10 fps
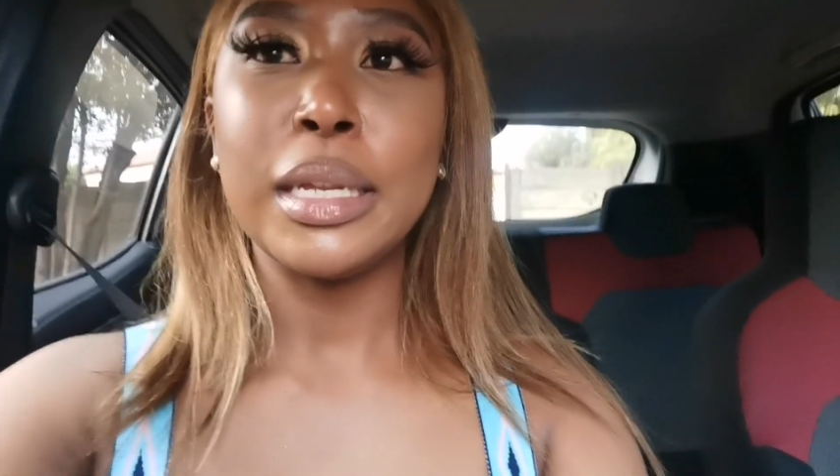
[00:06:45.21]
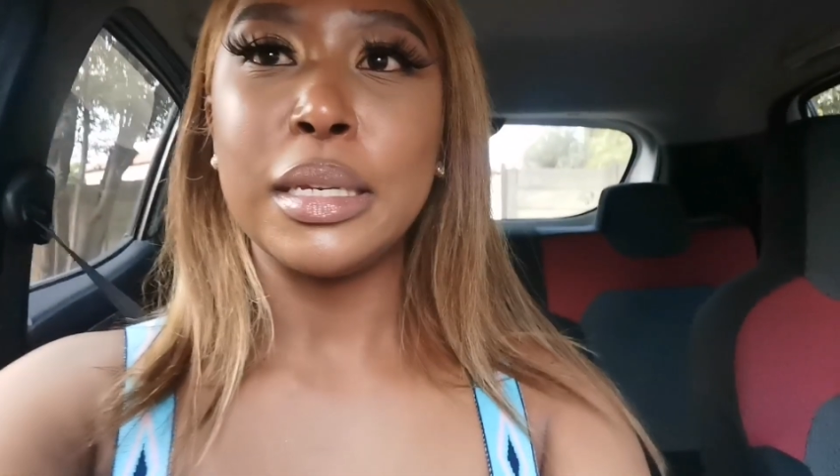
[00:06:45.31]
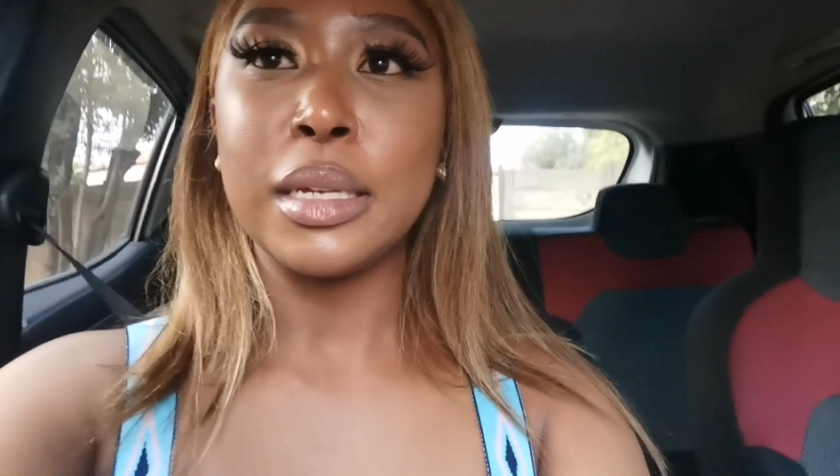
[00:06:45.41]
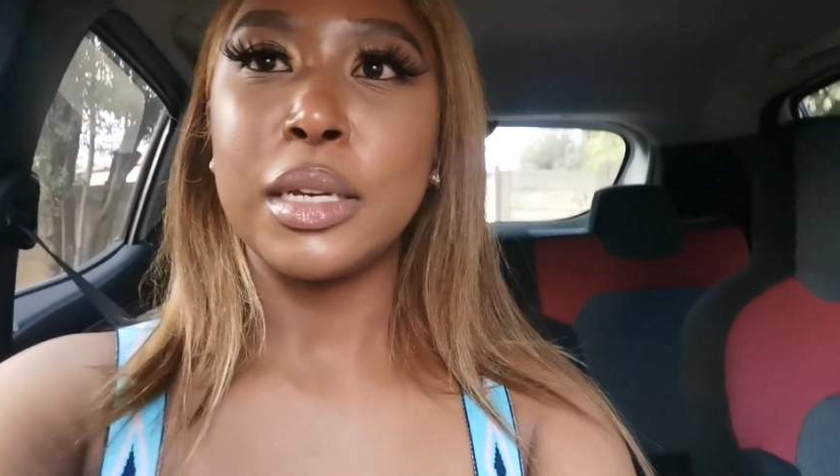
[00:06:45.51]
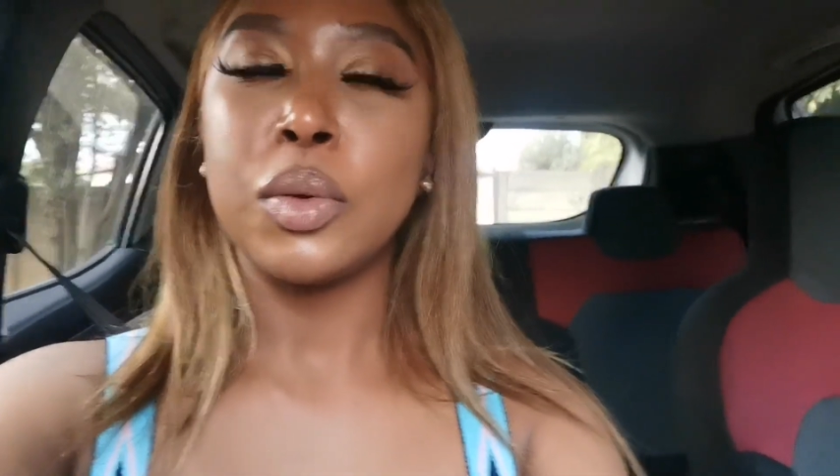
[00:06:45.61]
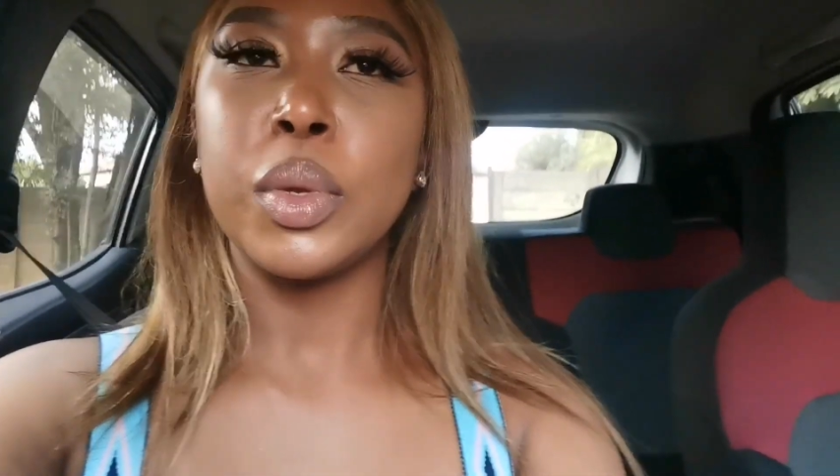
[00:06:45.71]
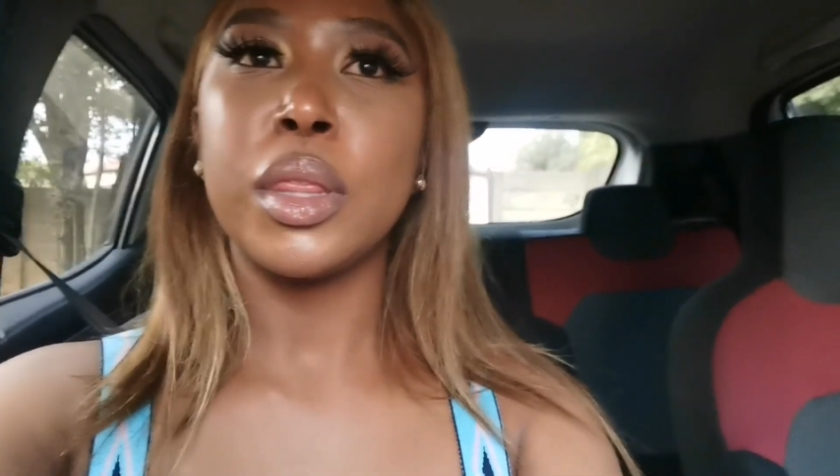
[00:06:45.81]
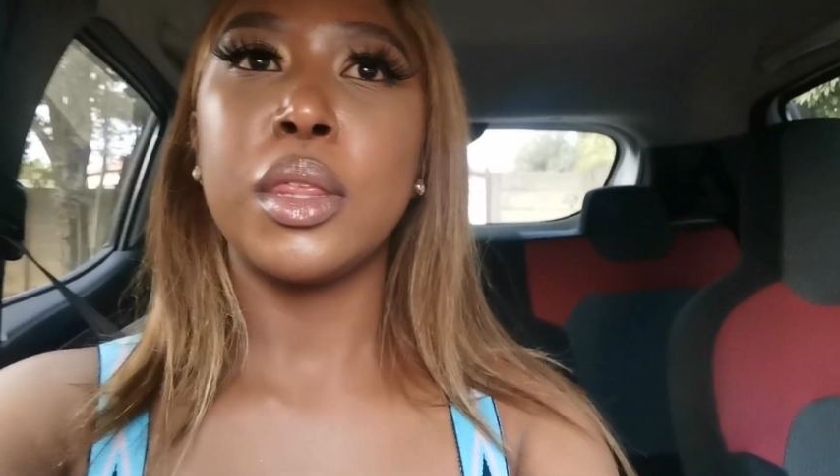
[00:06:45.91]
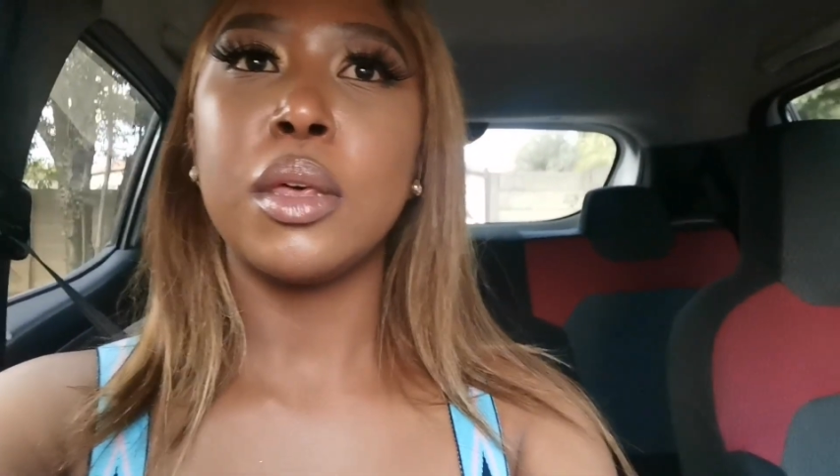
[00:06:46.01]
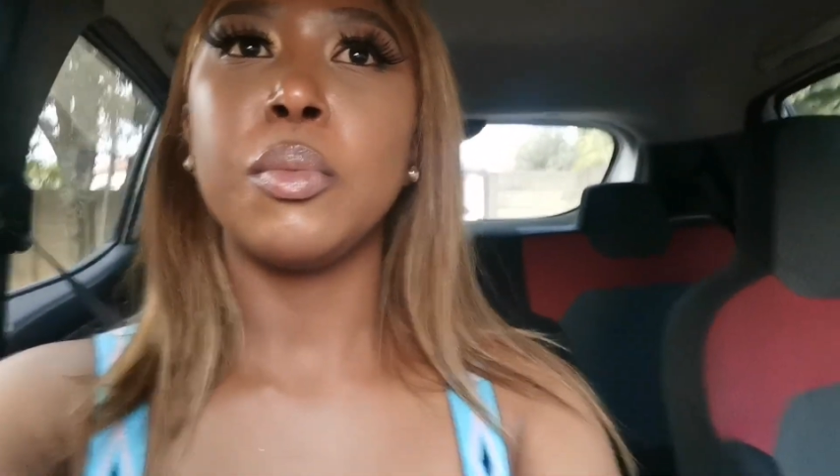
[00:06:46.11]
did
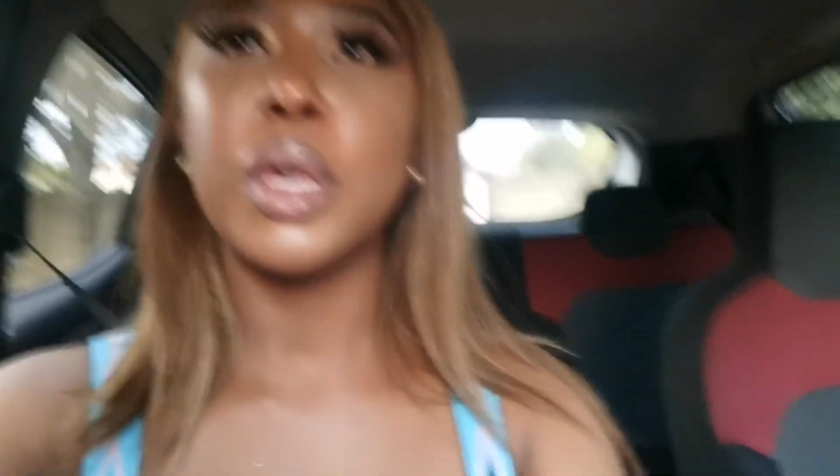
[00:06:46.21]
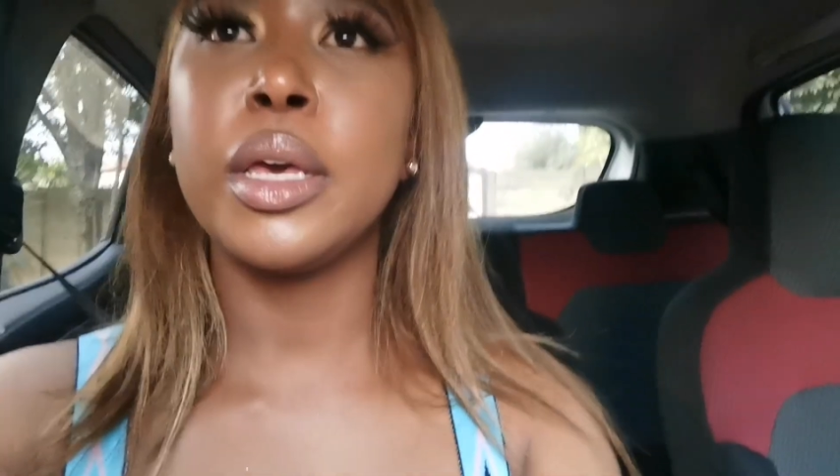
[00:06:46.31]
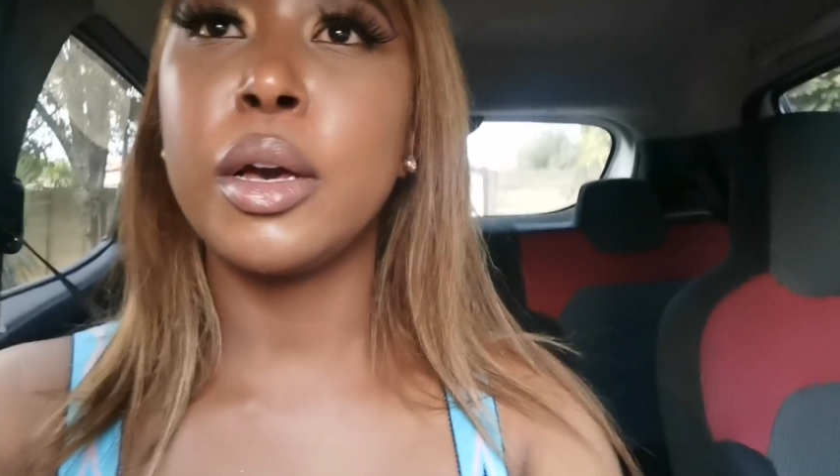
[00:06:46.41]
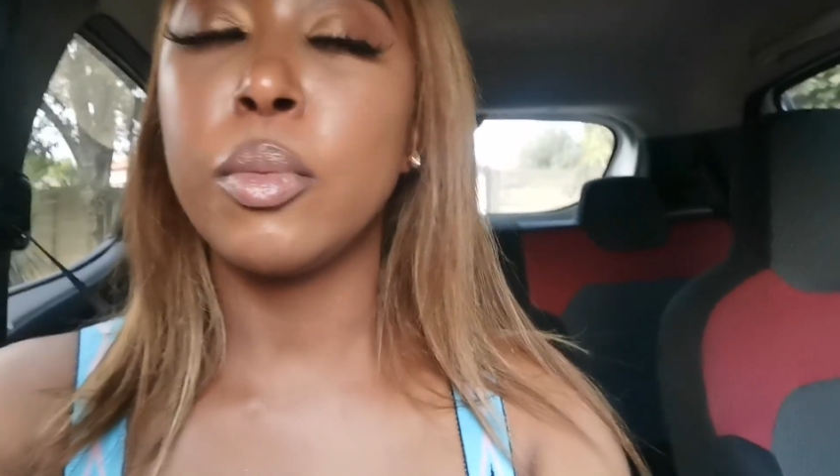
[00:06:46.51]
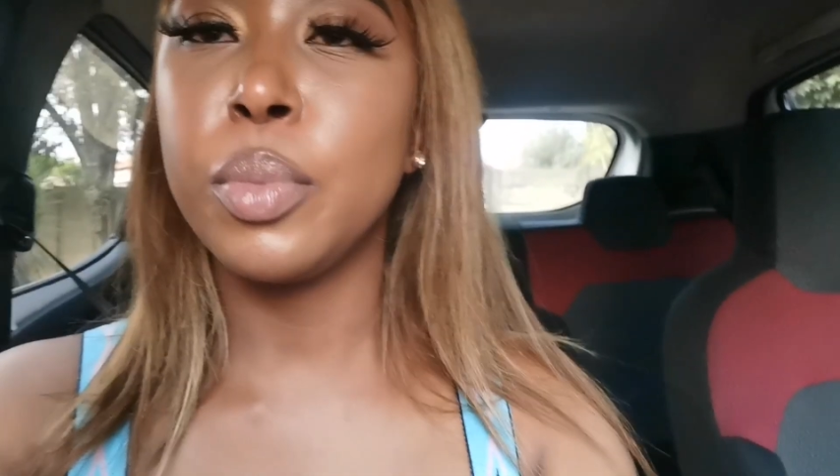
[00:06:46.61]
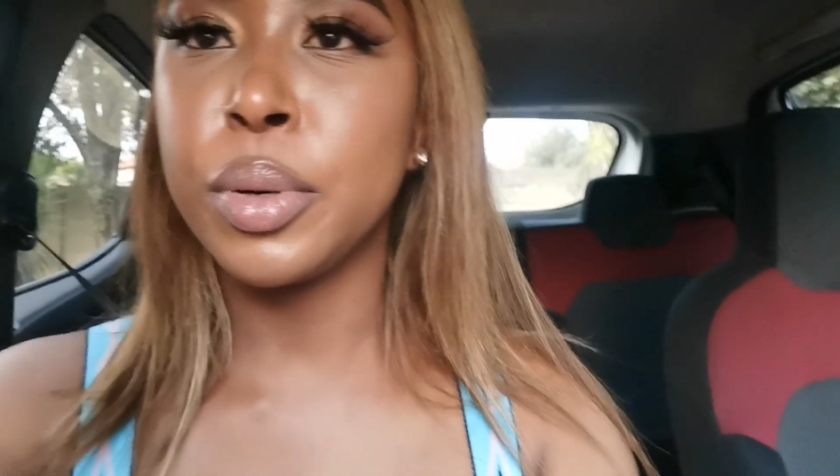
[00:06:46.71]
with the makeup,